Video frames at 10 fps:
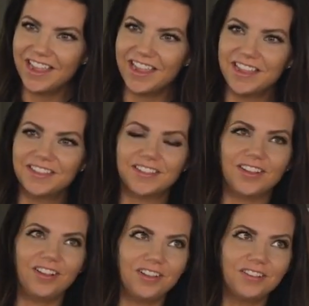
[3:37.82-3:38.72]
it's
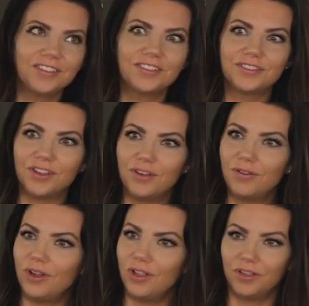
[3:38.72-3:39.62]
all so
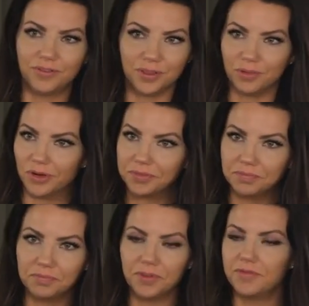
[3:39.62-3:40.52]
all over the board.
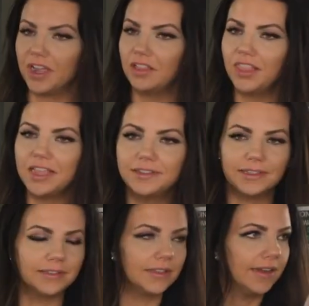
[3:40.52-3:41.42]
We've got
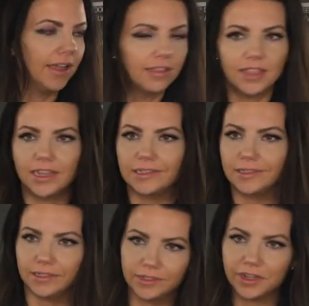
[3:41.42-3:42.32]
licensed and
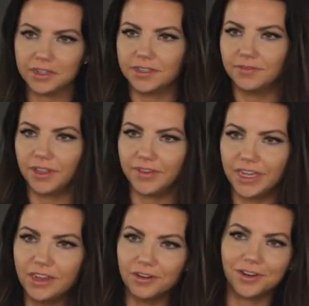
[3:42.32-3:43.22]
unlicensed, cost of living
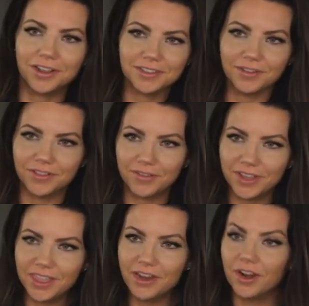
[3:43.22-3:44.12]
here, cost of living
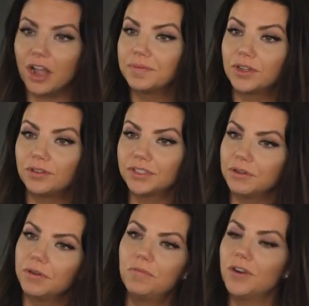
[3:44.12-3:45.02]
there, opticals that
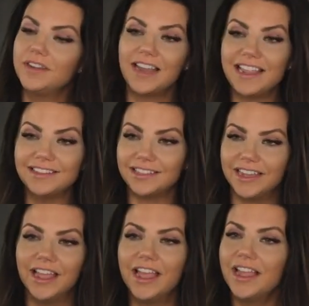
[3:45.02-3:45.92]
reward
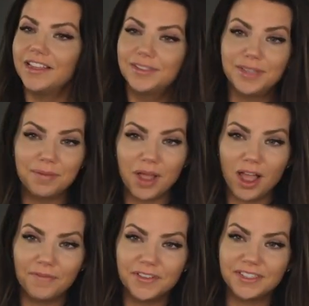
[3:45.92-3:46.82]
nicely, and some
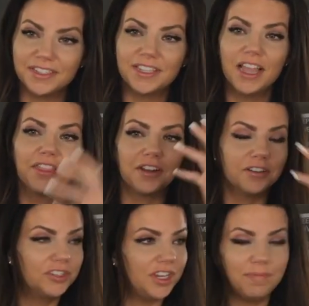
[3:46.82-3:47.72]
offices that are
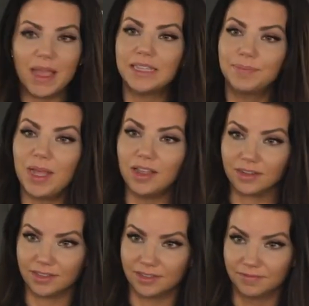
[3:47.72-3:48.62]
cheap ass punks.